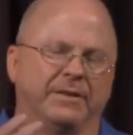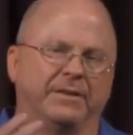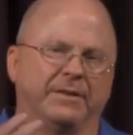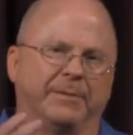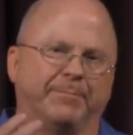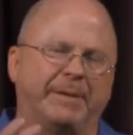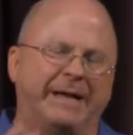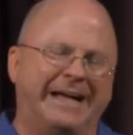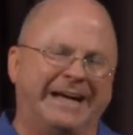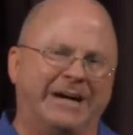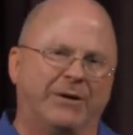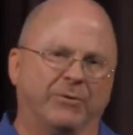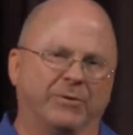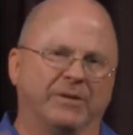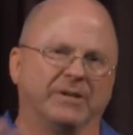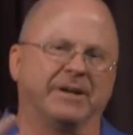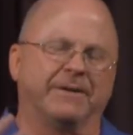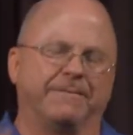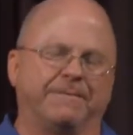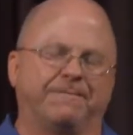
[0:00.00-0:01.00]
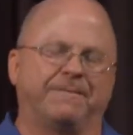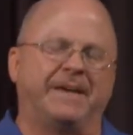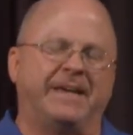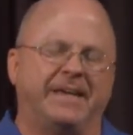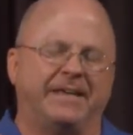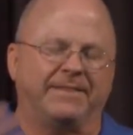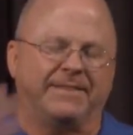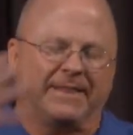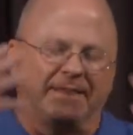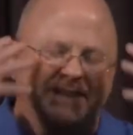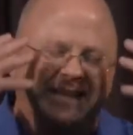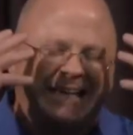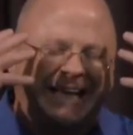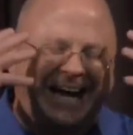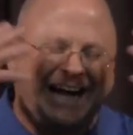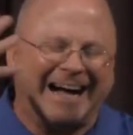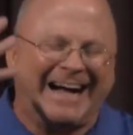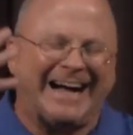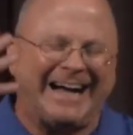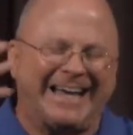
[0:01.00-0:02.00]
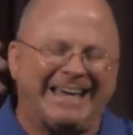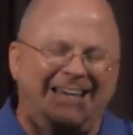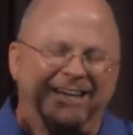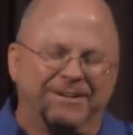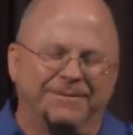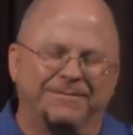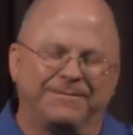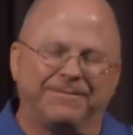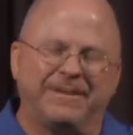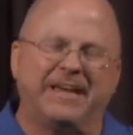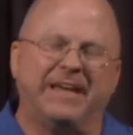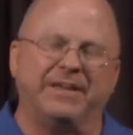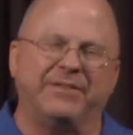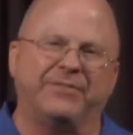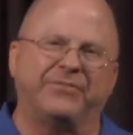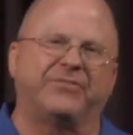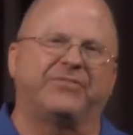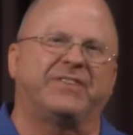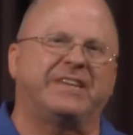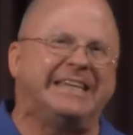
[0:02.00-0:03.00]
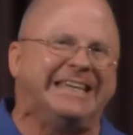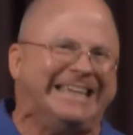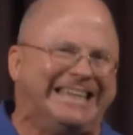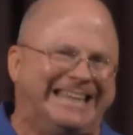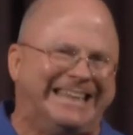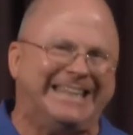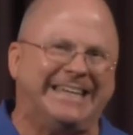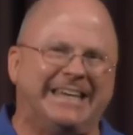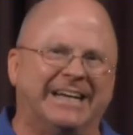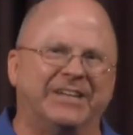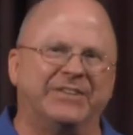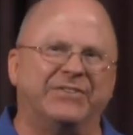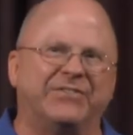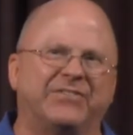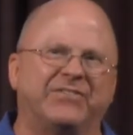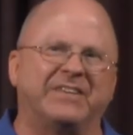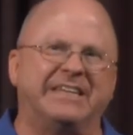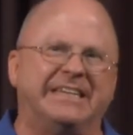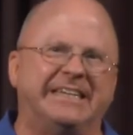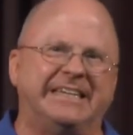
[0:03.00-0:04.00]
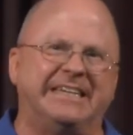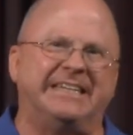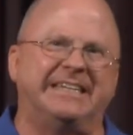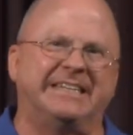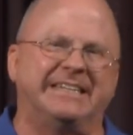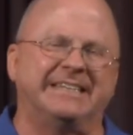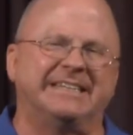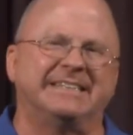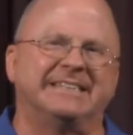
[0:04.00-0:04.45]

the power of faith, the eye of faith, seeing the unseen.